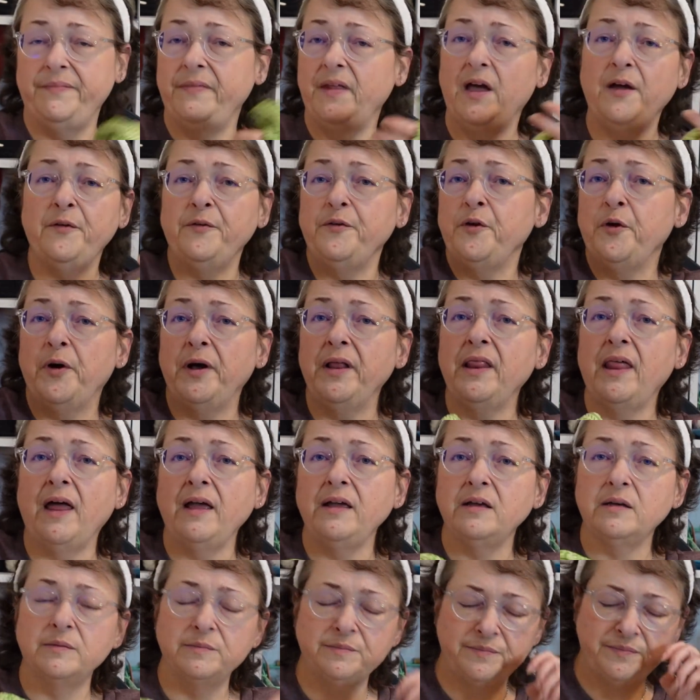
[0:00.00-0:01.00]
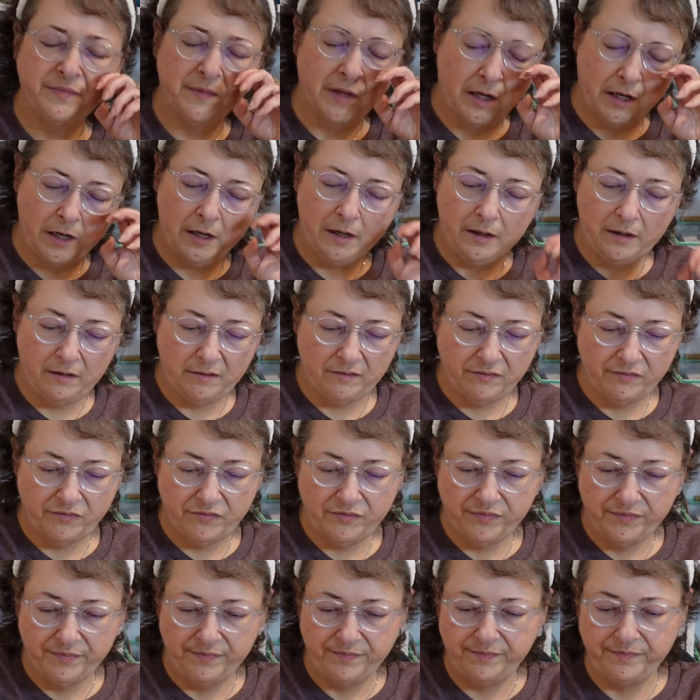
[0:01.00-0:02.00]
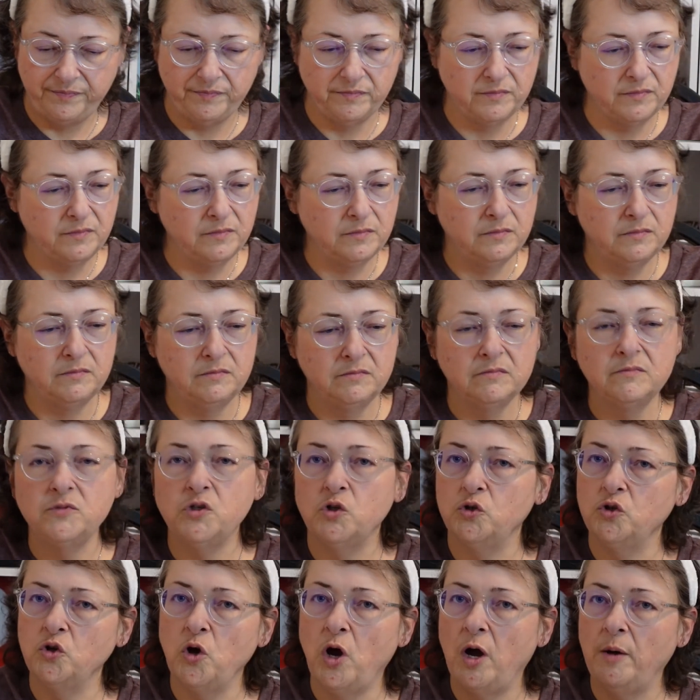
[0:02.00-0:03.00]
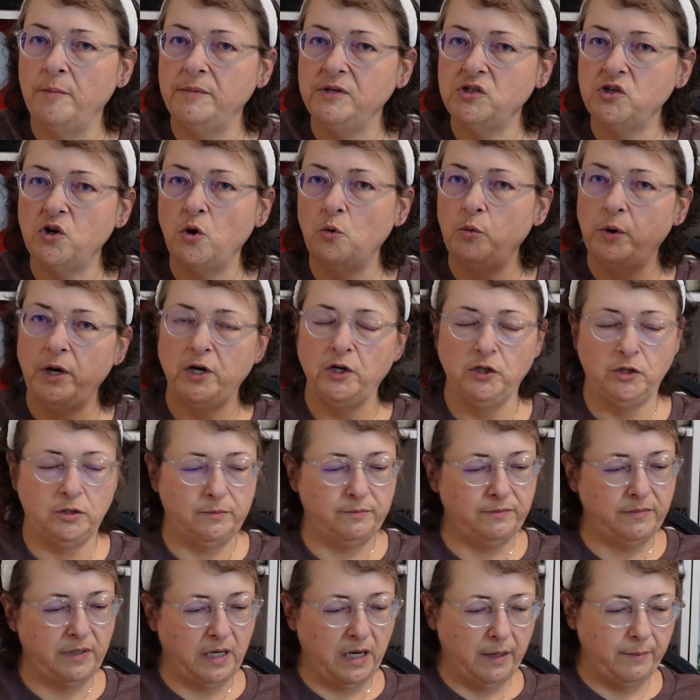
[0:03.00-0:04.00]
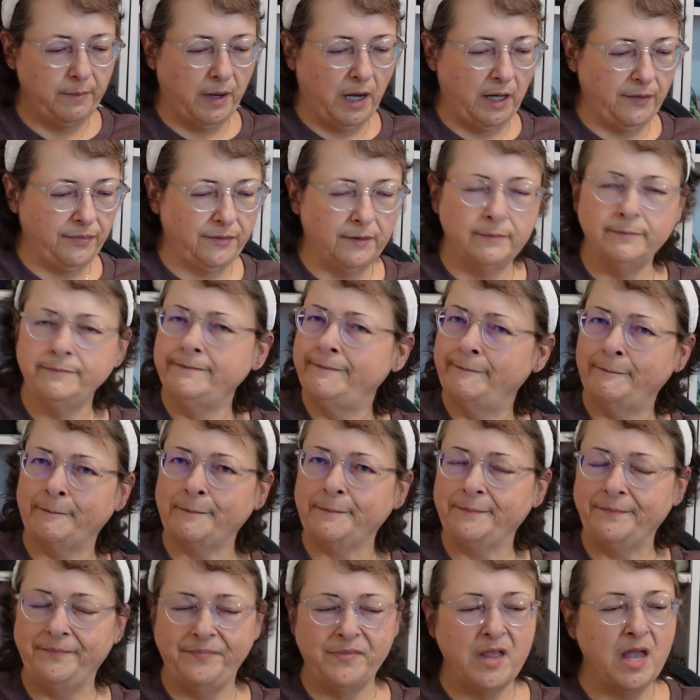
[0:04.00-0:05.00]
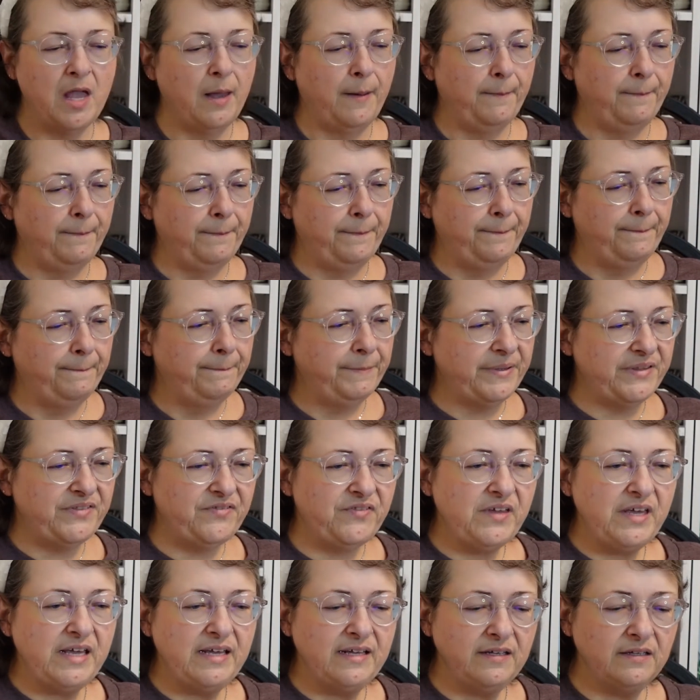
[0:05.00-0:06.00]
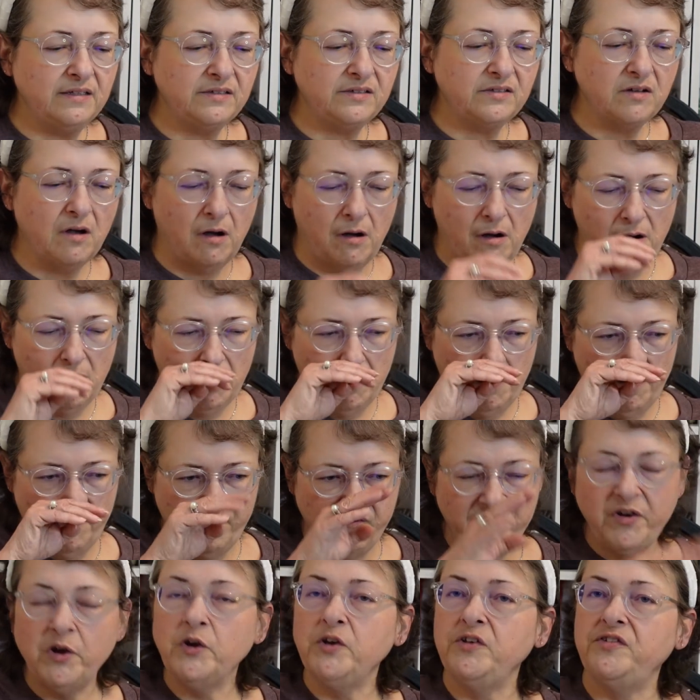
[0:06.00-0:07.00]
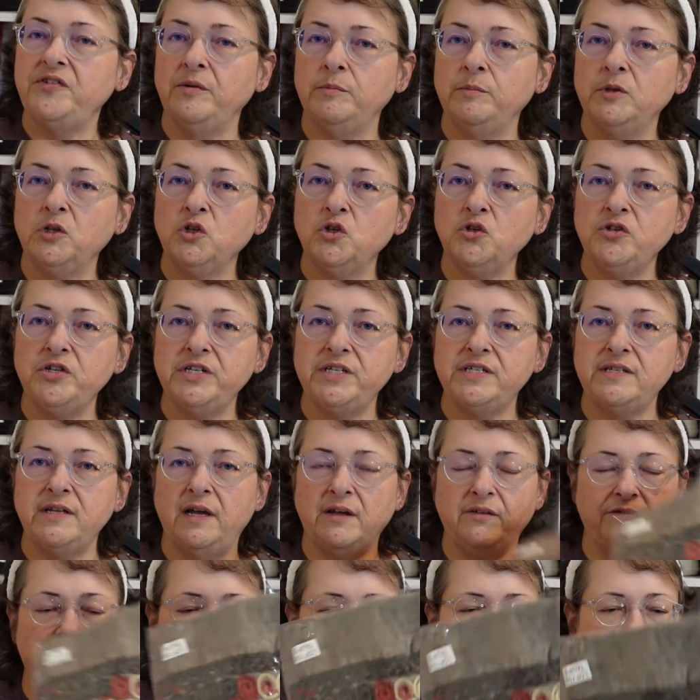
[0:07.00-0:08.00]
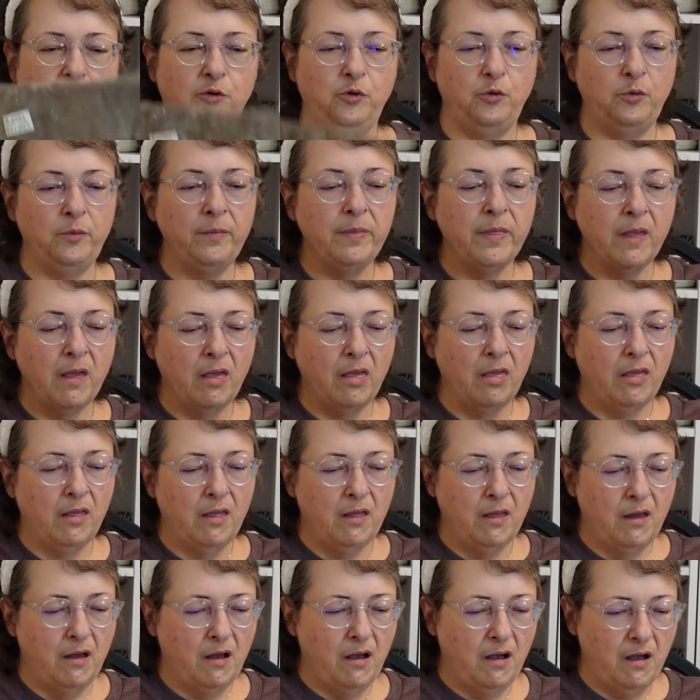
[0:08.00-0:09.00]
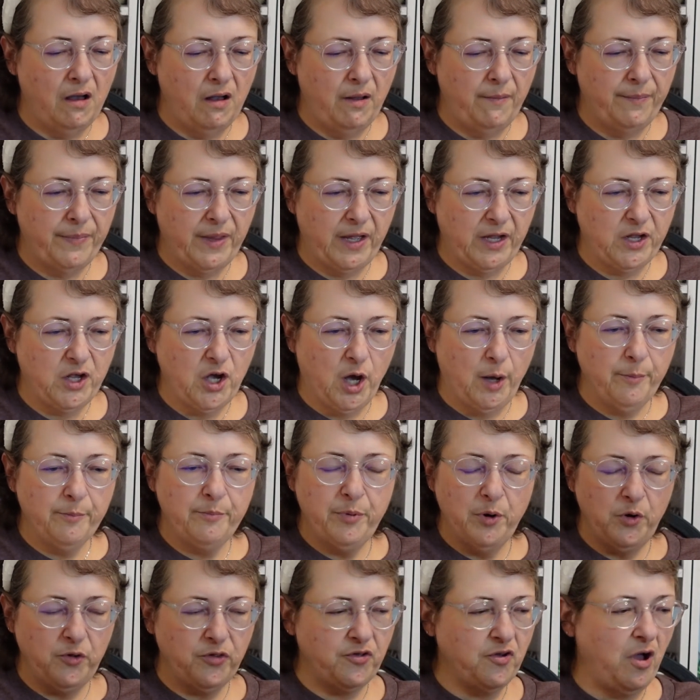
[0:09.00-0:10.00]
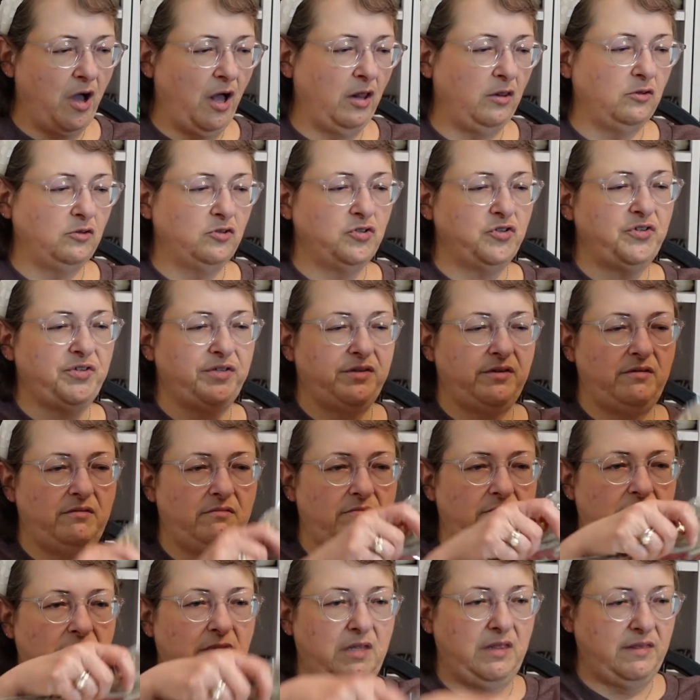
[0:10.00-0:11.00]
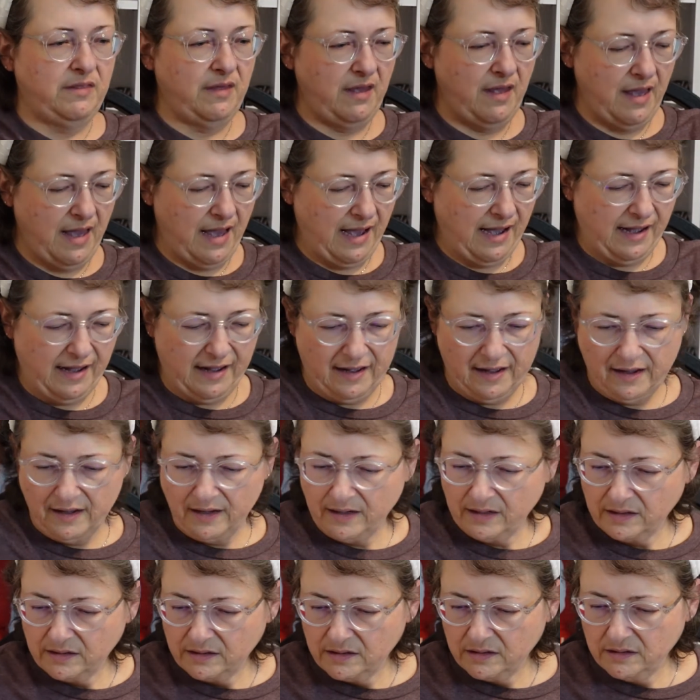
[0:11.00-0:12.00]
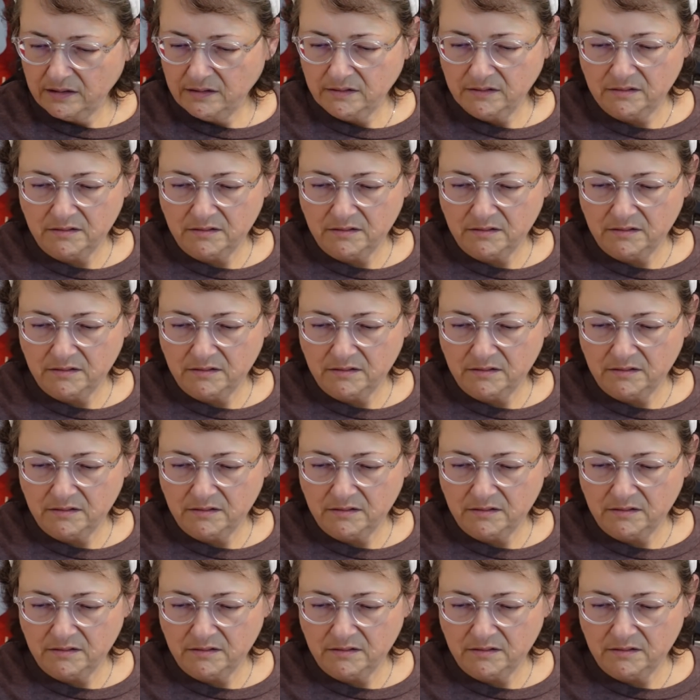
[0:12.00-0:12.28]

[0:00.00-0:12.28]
I don't know, I like them. I don't know how much I'll wear them, but I bought them. But these are very similar, these next two. I got both colors that they had.